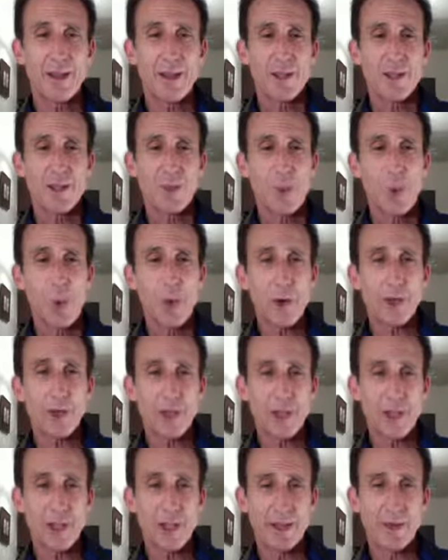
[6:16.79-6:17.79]

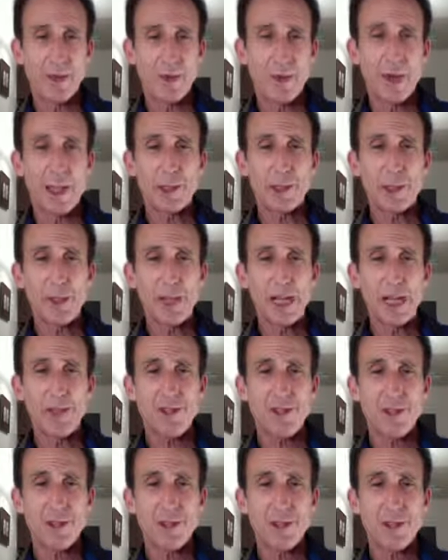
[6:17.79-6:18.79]
sports and
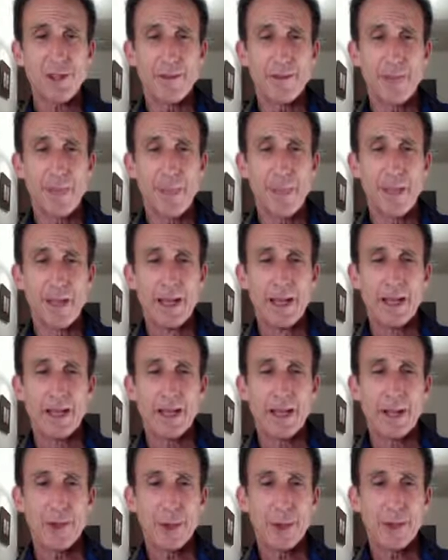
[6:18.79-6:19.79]
recreation,
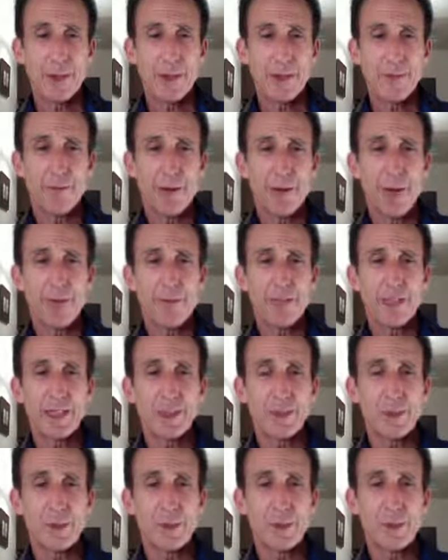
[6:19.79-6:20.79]
and or
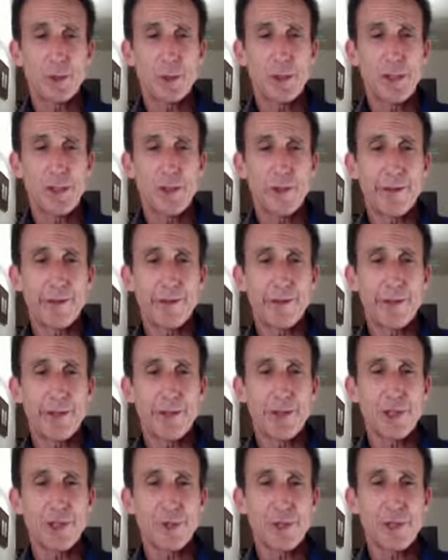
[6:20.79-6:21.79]
evolving greater
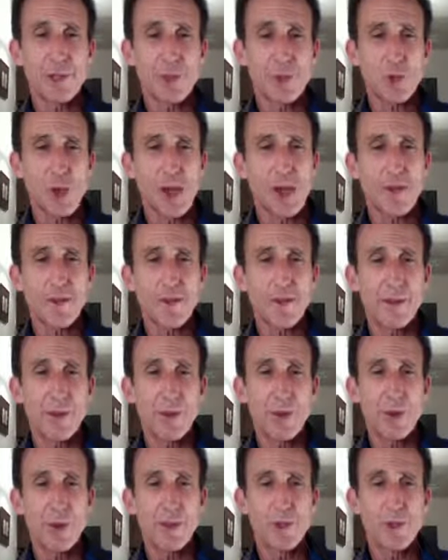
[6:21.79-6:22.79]
physical
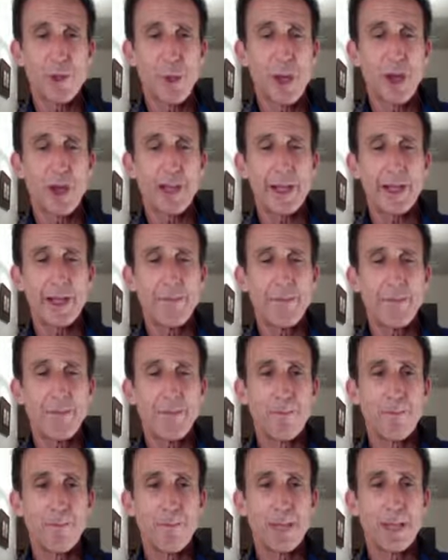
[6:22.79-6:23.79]
strength in one's body,
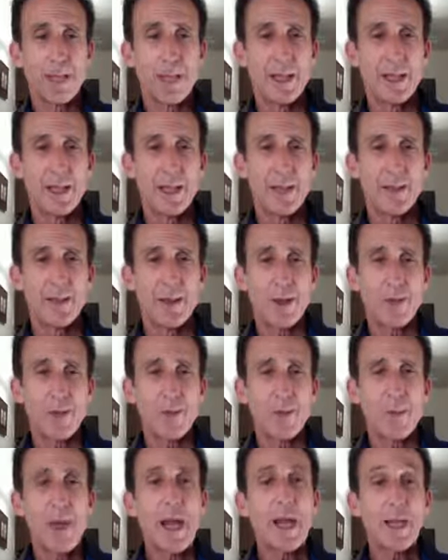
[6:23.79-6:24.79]

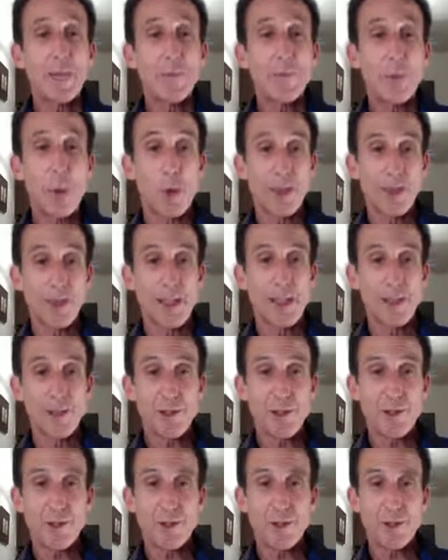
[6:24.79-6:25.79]
and paying more
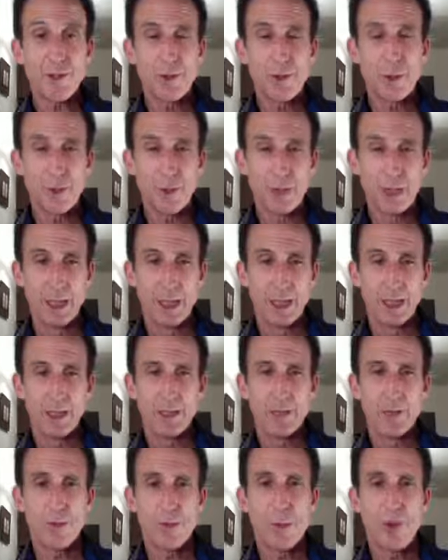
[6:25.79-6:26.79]
attention to
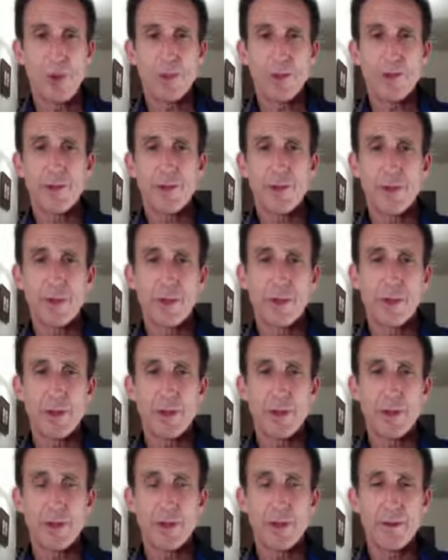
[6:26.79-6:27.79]
one's
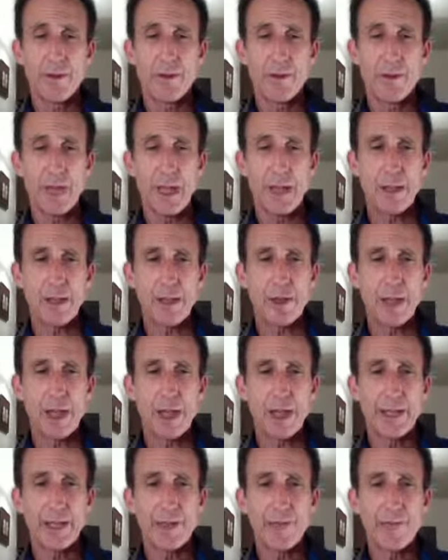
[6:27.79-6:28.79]

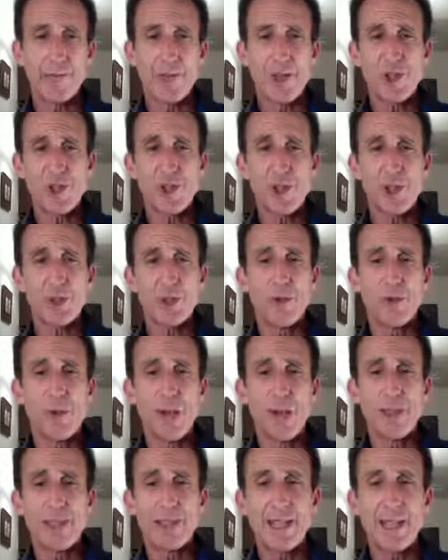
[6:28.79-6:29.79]
energetic physical
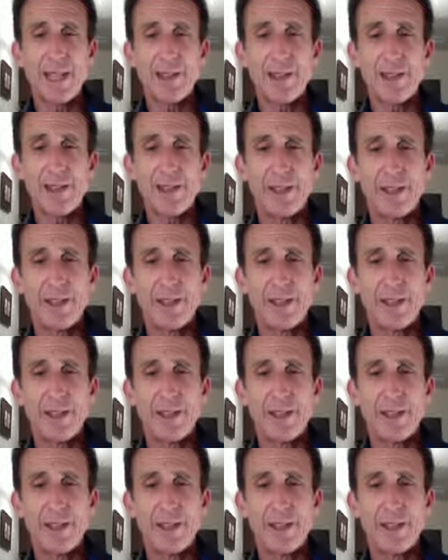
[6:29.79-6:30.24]
vitality.